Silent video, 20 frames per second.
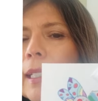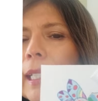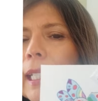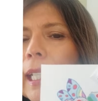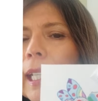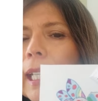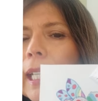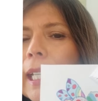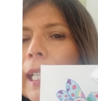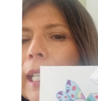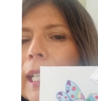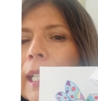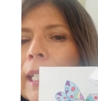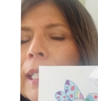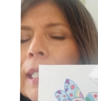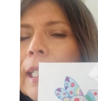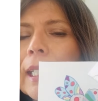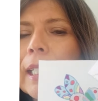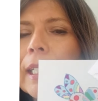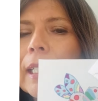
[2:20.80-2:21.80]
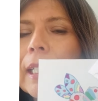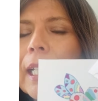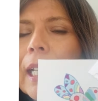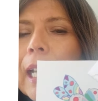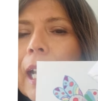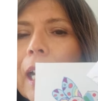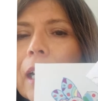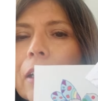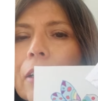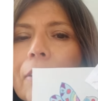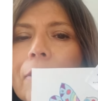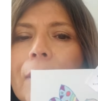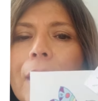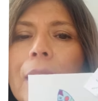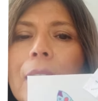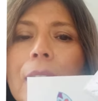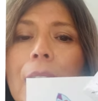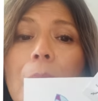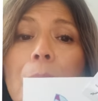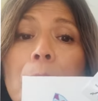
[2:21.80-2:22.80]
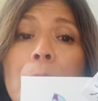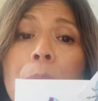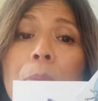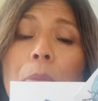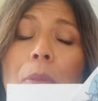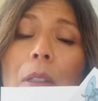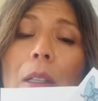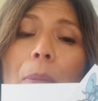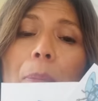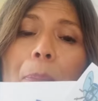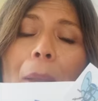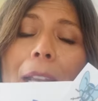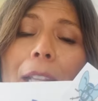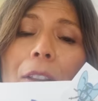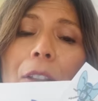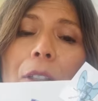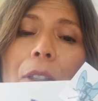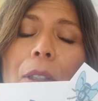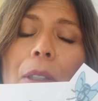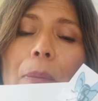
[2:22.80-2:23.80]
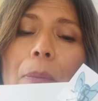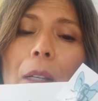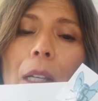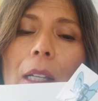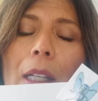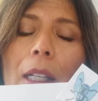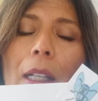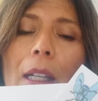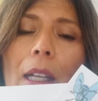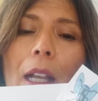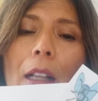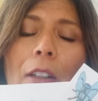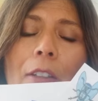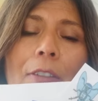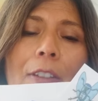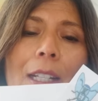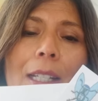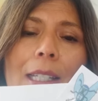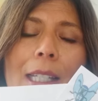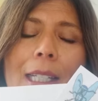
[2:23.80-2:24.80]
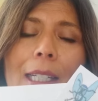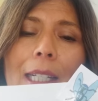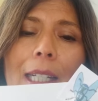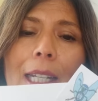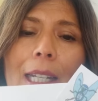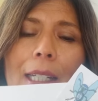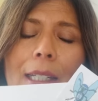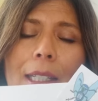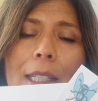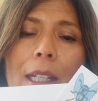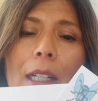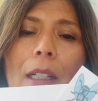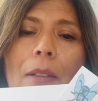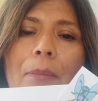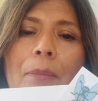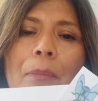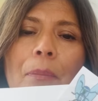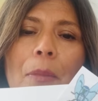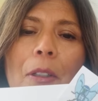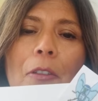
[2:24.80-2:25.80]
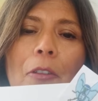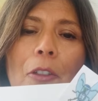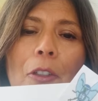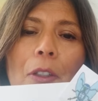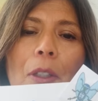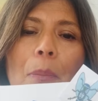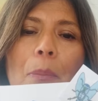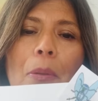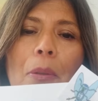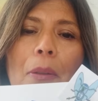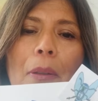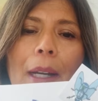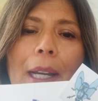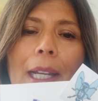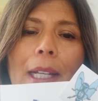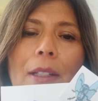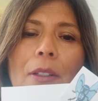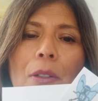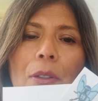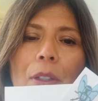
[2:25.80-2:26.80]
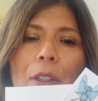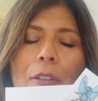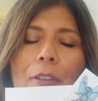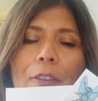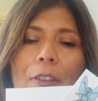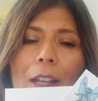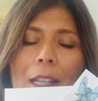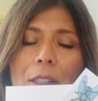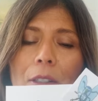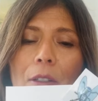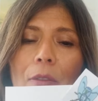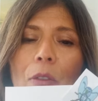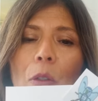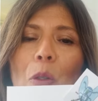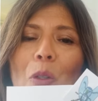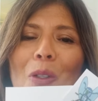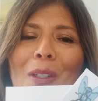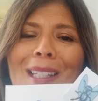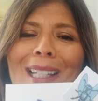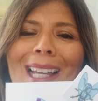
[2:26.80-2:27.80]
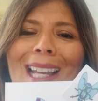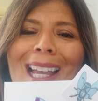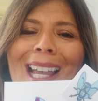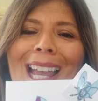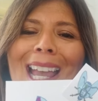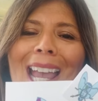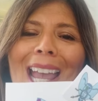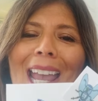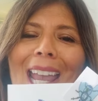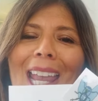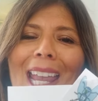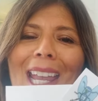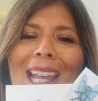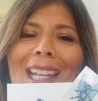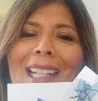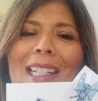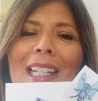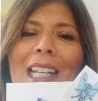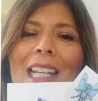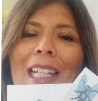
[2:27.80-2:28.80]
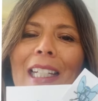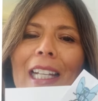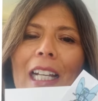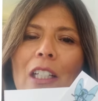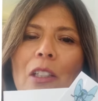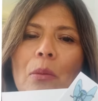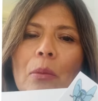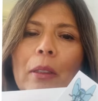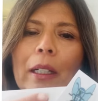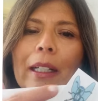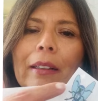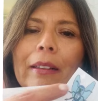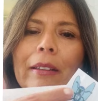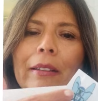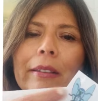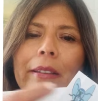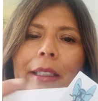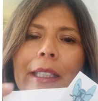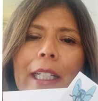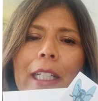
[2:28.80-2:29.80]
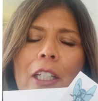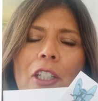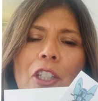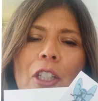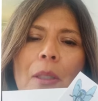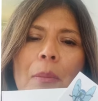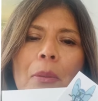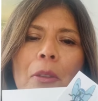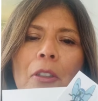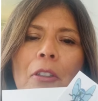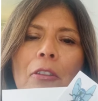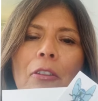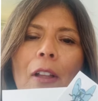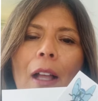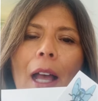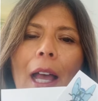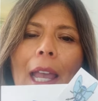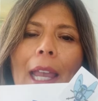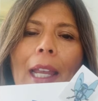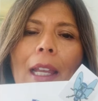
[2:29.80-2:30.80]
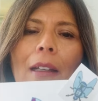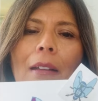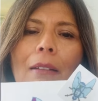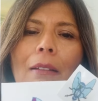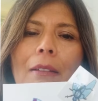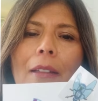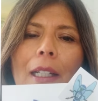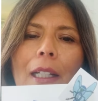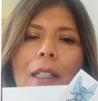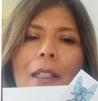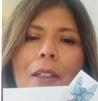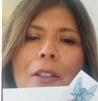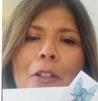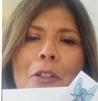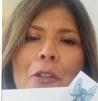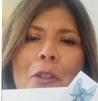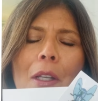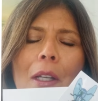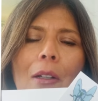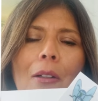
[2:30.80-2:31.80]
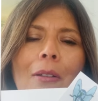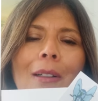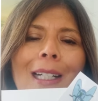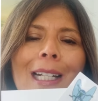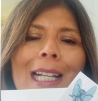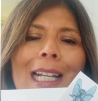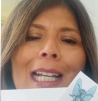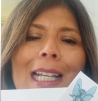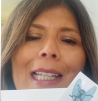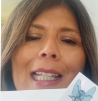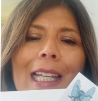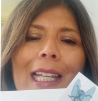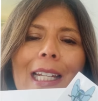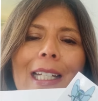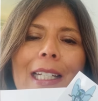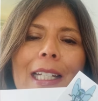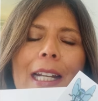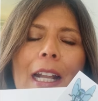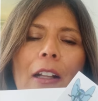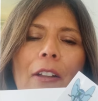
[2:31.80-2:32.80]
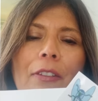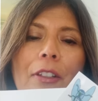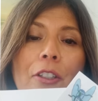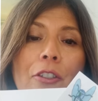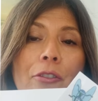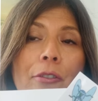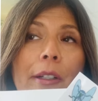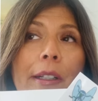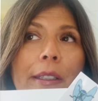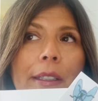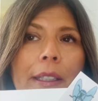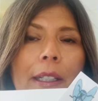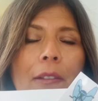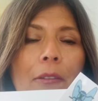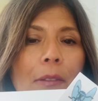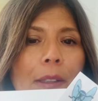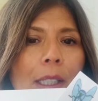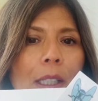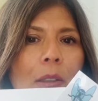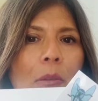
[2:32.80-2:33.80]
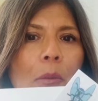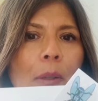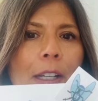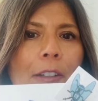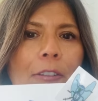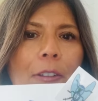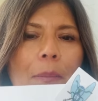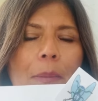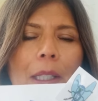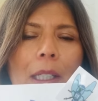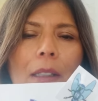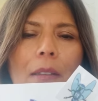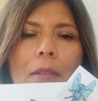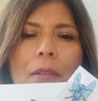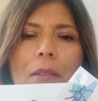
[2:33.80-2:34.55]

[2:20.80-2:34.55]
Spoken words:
an Indian elephant. They paint their elephants in India before the parades or the festivals. And guess what? There's an itchy blue fly there. So the Indian elephant's trying to get away from the